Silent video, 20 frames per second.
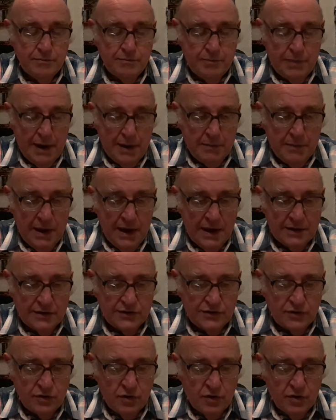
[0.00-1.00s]
Batman
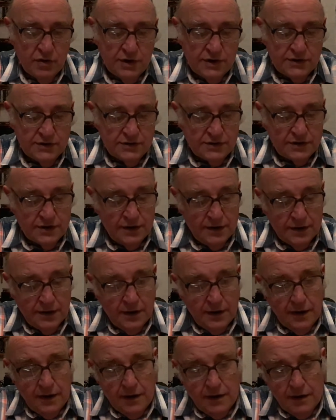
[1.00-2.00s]
stories.
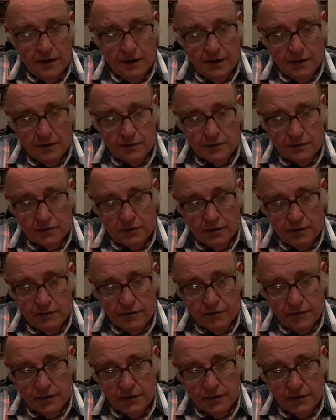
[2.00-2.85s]
Yeah,